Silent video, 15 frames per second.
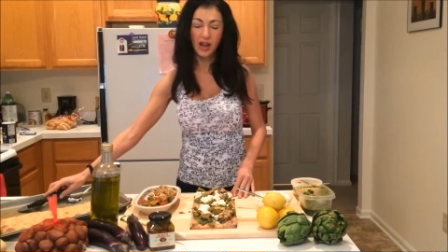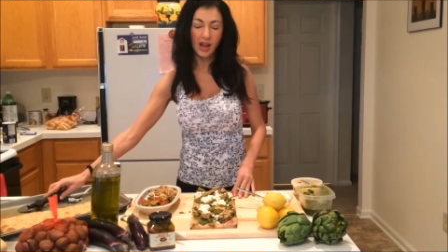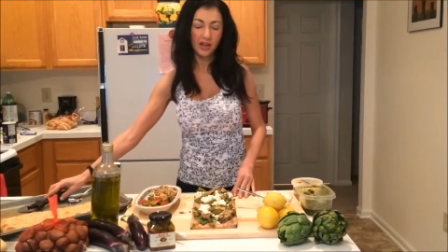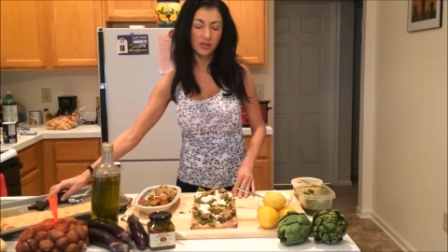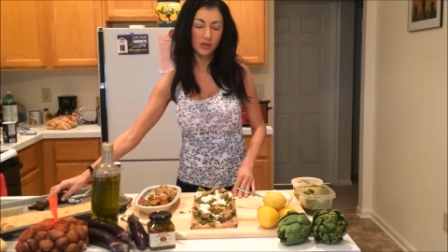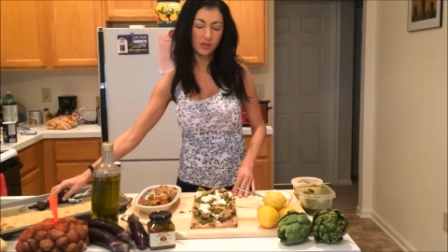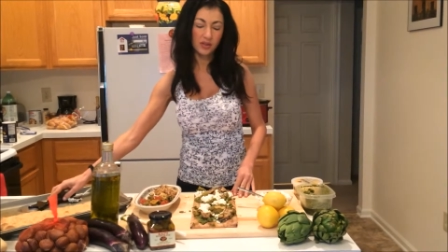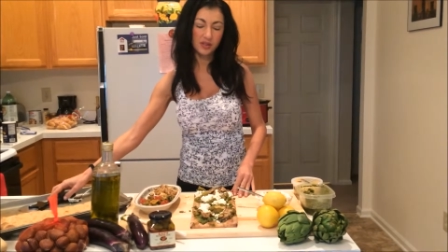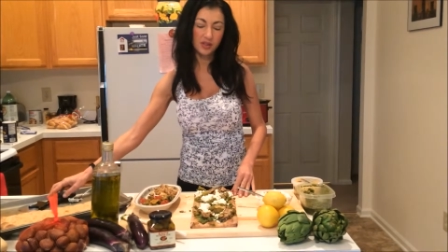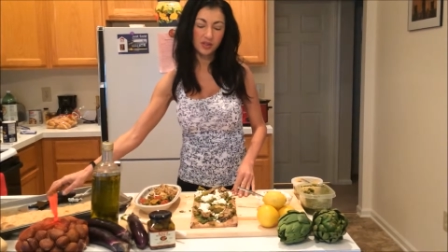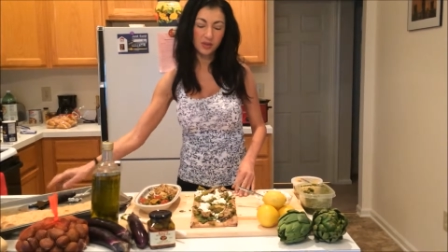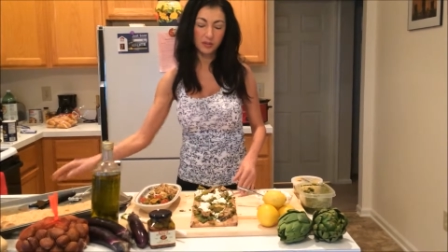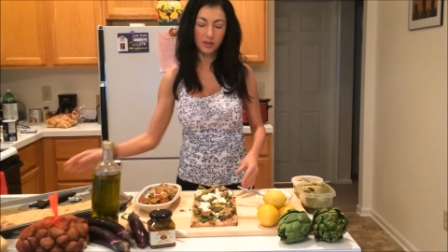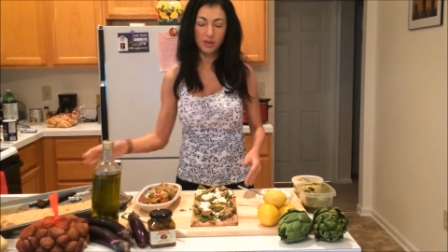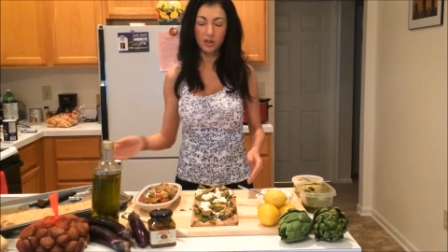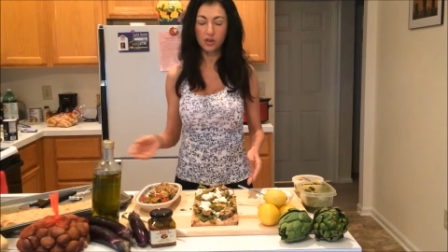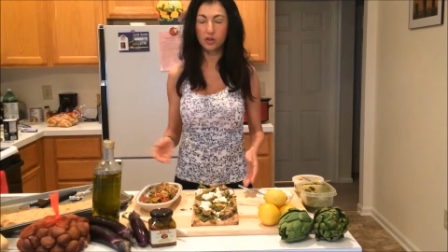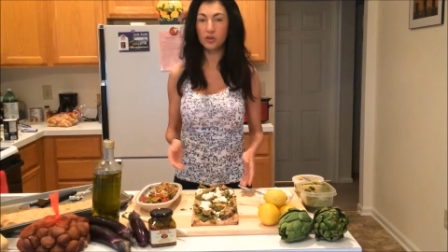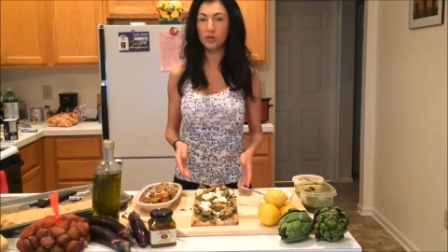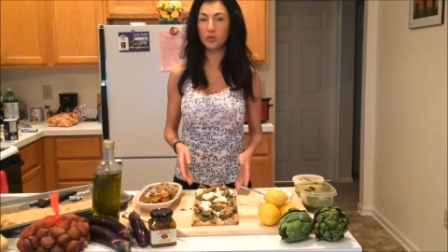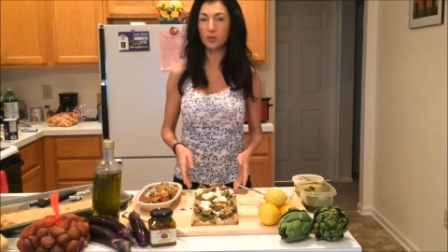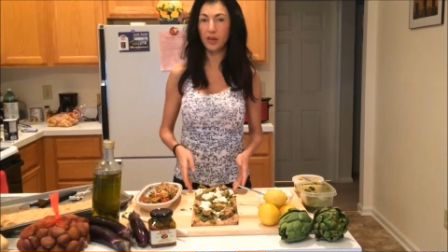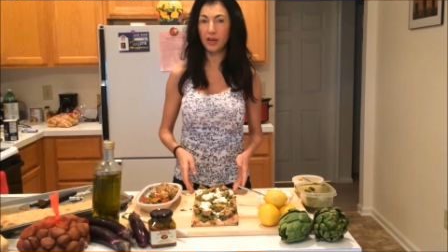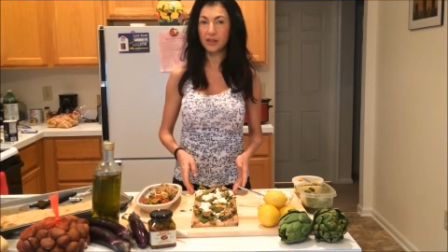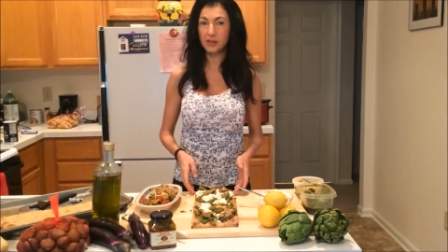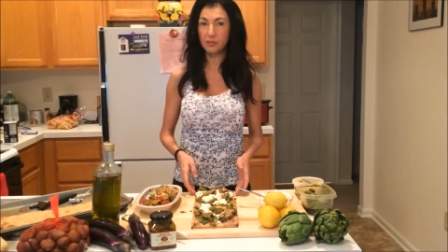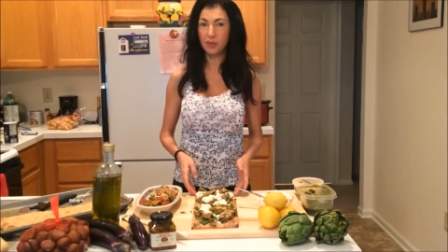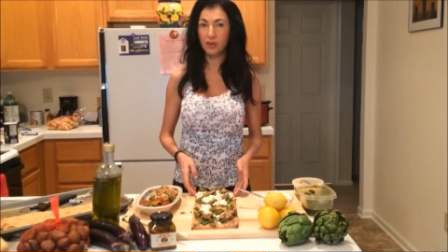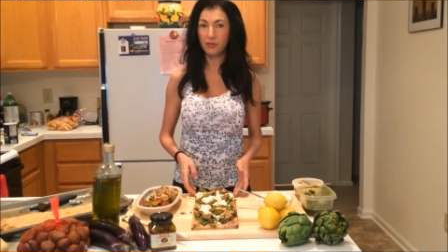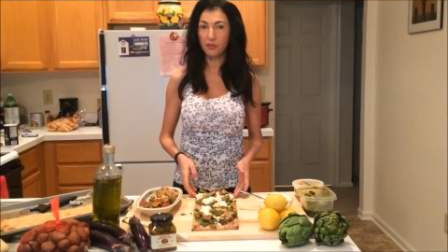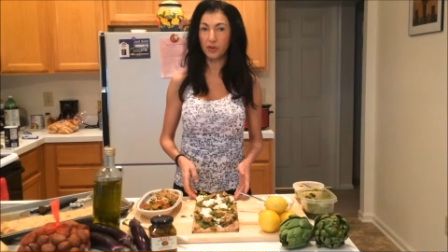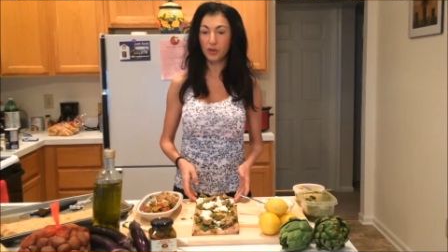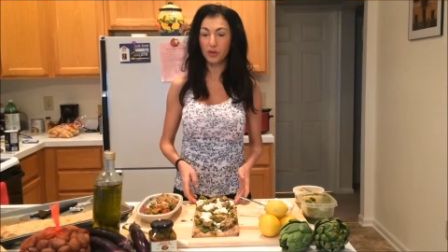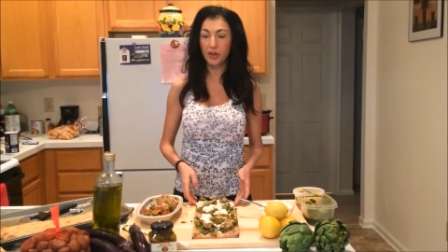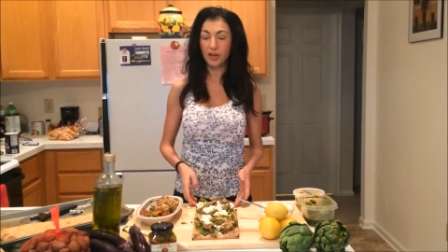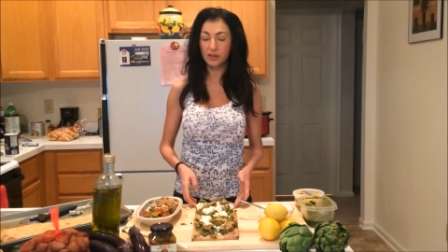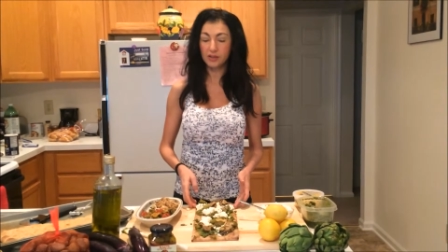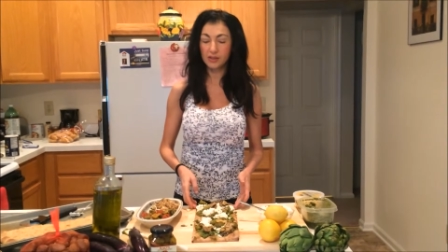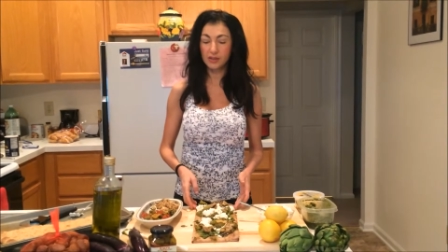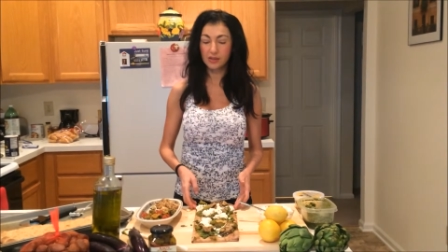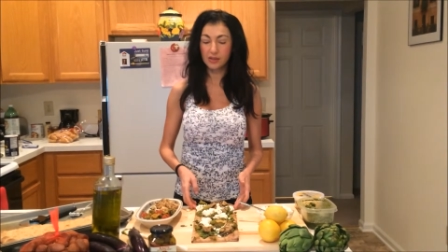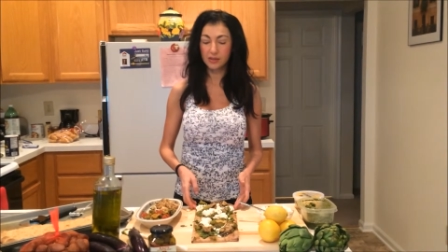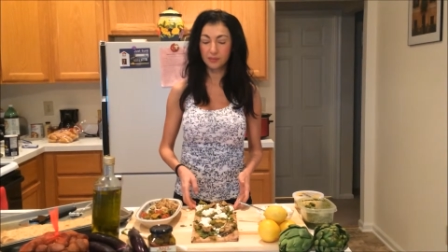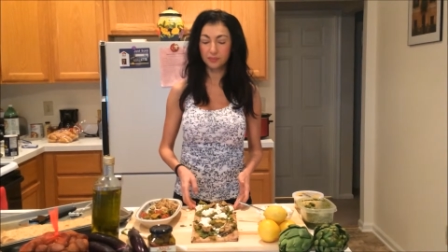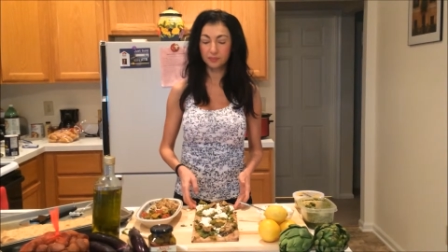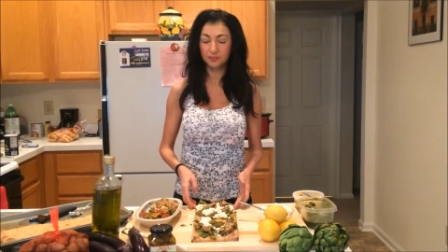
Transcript: And so this is something that you can do last minute for your guests.